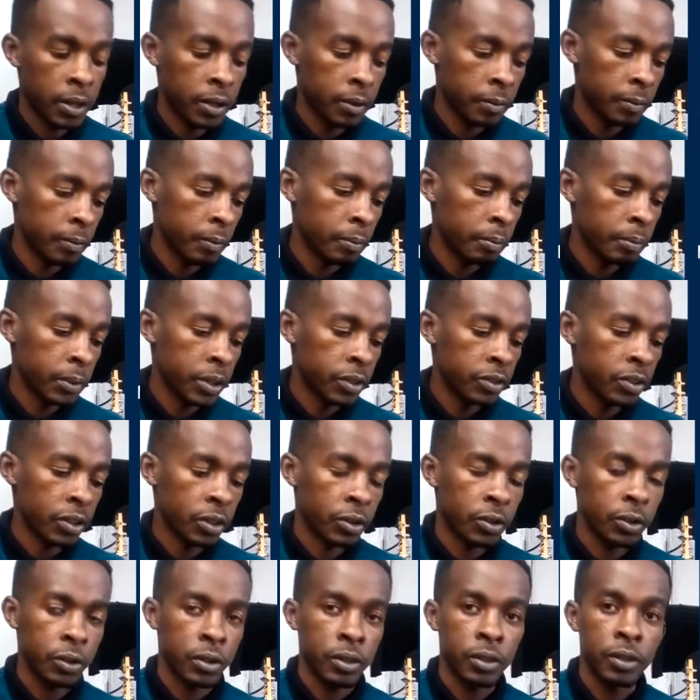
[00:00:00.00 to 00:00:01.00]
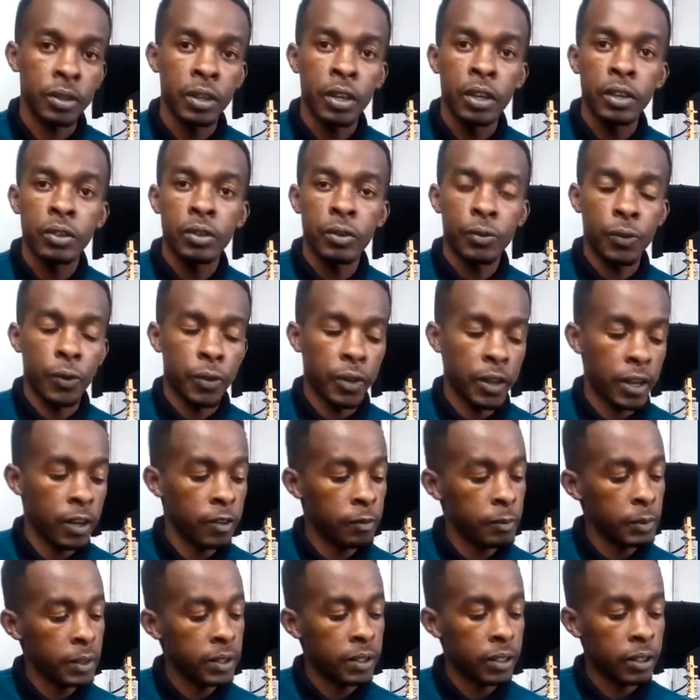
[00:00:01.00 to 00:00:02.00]
major chord. So for the F
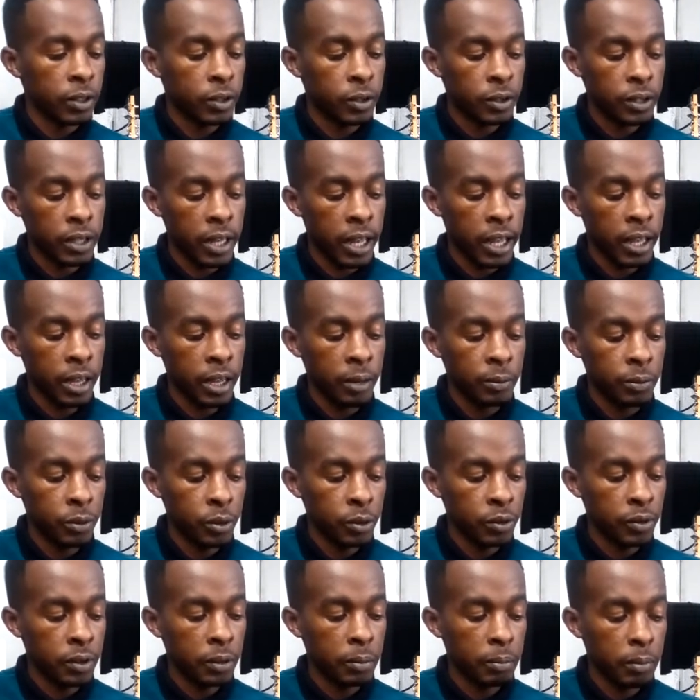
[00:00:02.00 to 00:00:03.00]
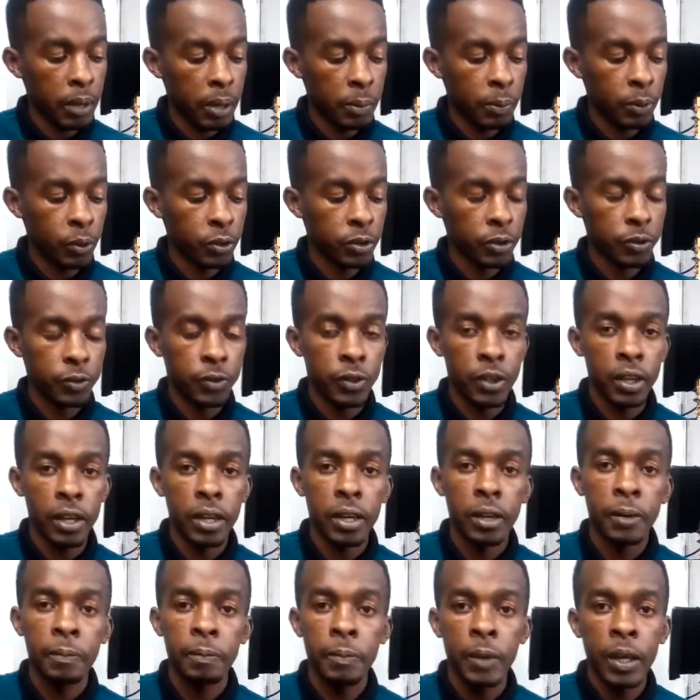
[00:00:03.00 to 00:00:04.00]
major chord, I am using my pointer finger
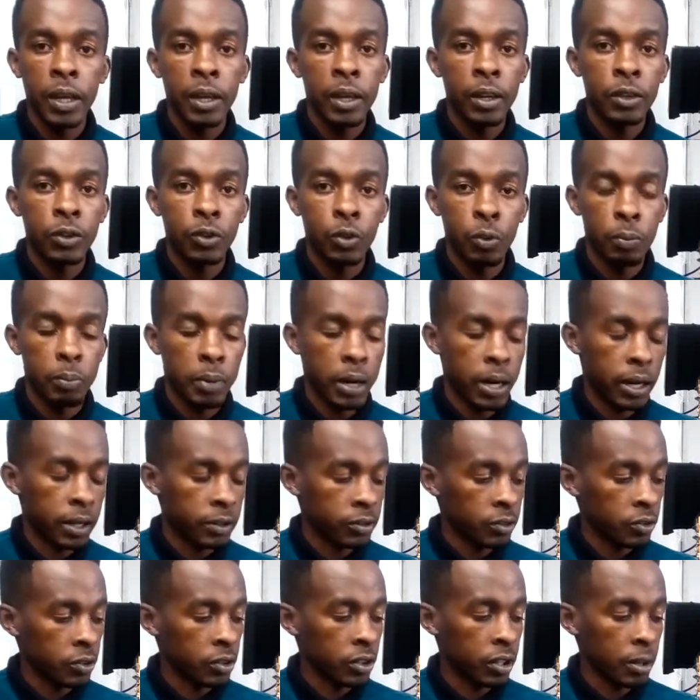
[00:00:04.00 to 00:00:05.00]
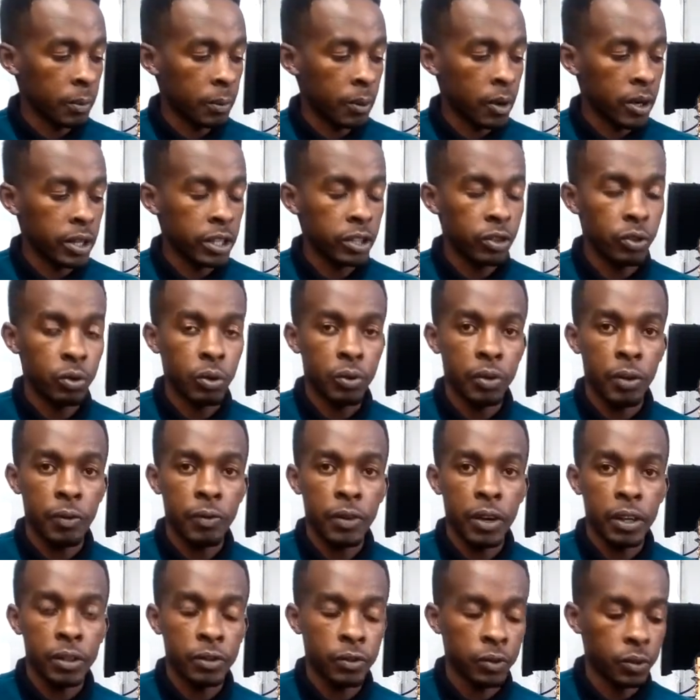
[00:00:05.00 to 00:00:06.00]
to bar string number 1 and 2 on the
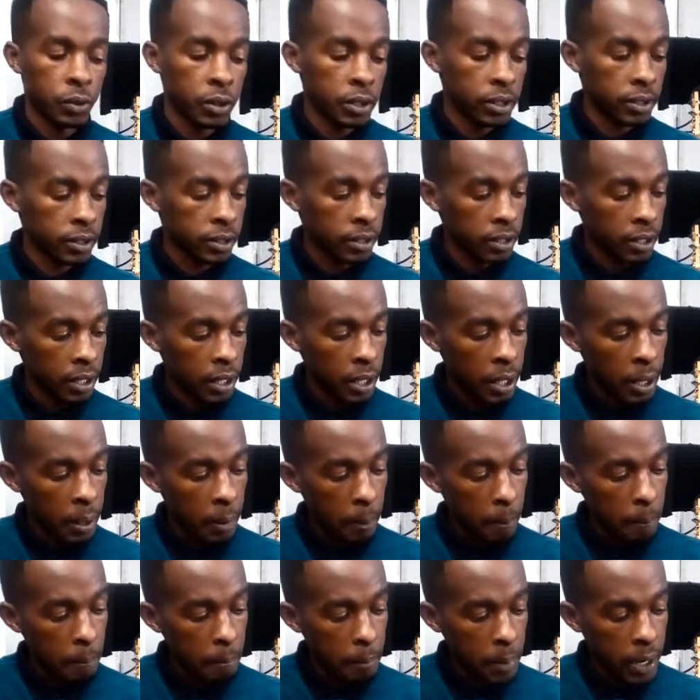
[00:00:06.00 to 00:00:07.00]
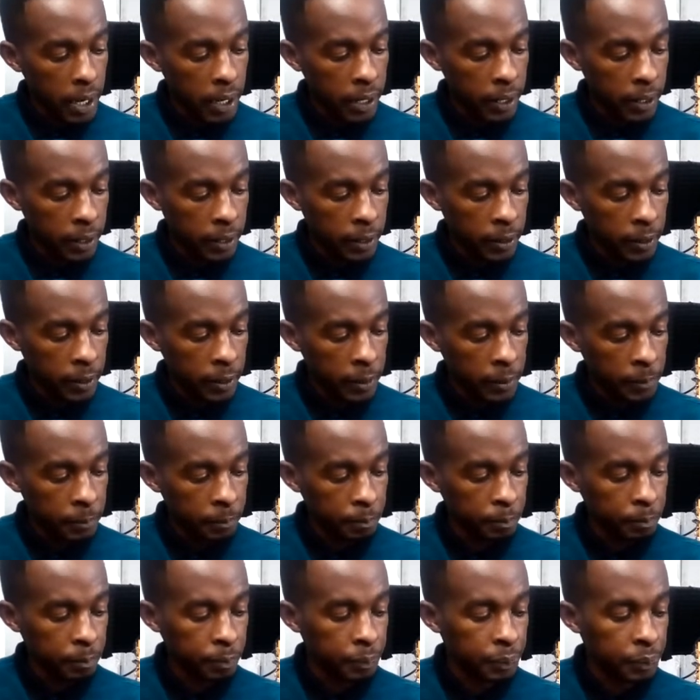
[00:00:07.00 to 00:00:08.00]
first fret. My
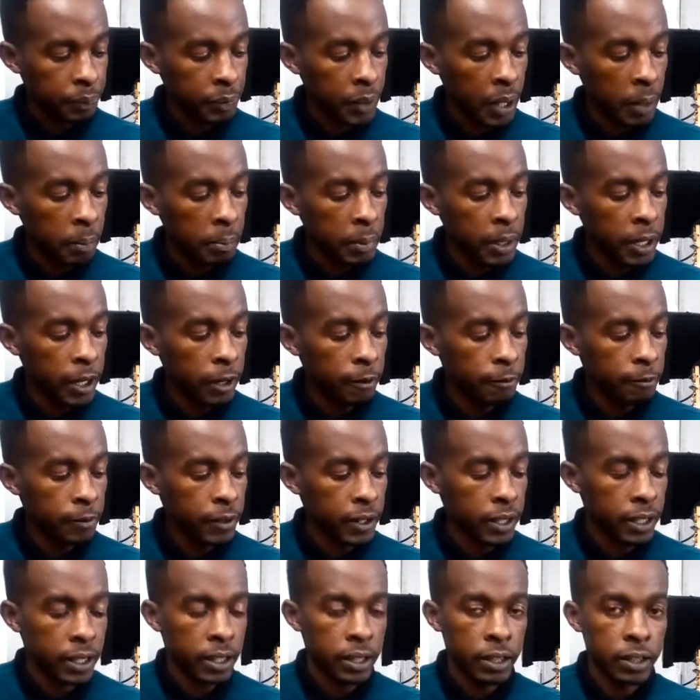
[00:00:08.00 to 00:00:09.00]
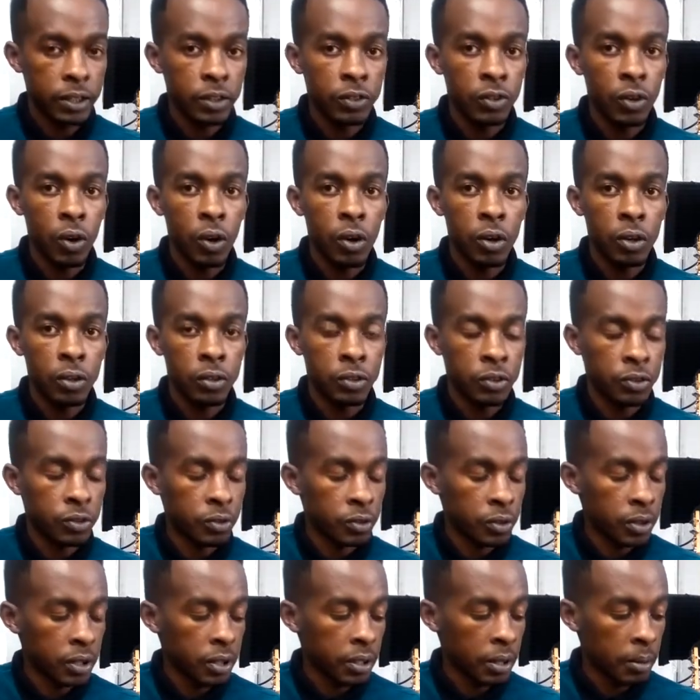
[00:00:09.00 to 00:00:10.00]
middle finger is on
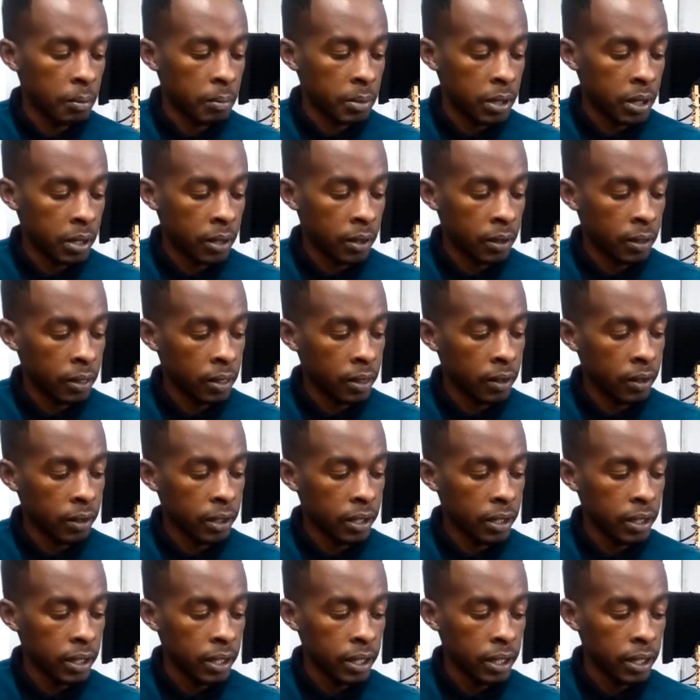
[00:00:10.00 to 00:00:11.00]
string number 3